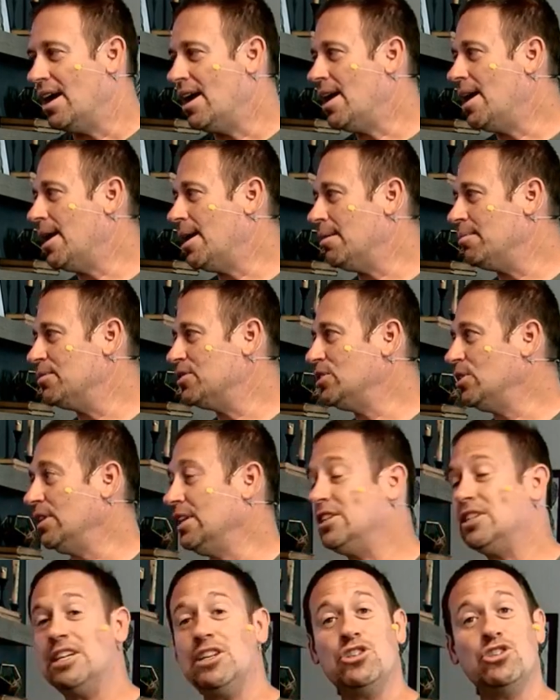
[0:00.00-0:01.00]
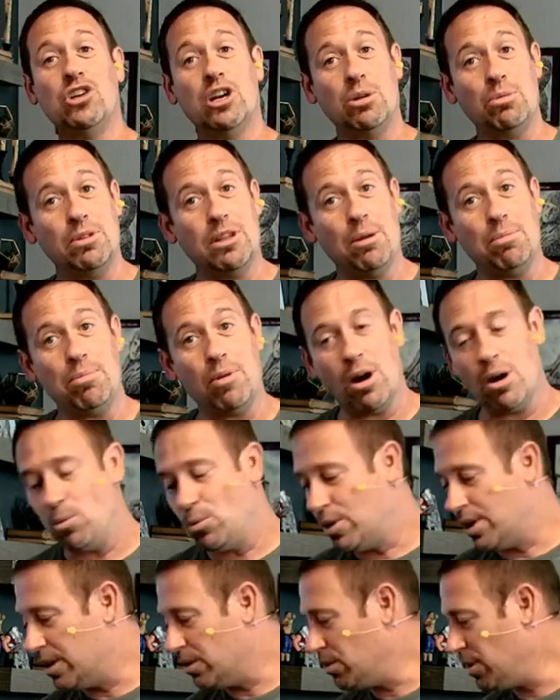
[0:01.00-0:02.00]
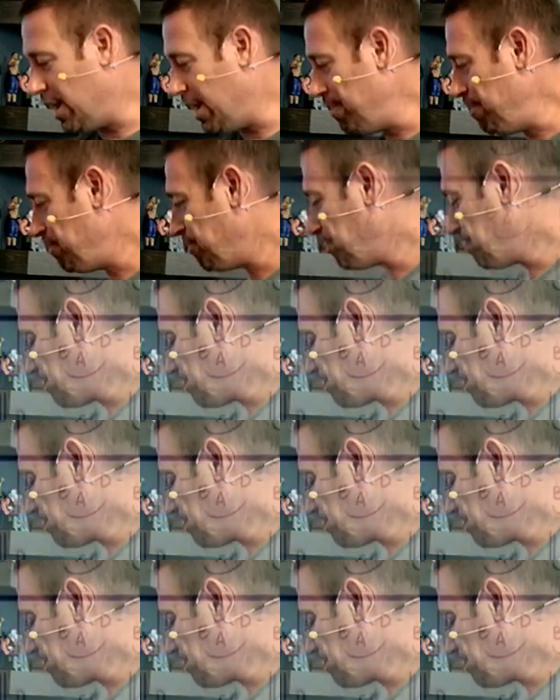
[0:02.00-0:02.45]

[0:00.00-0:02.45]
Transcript: Um, so let's get started with our part one, okay?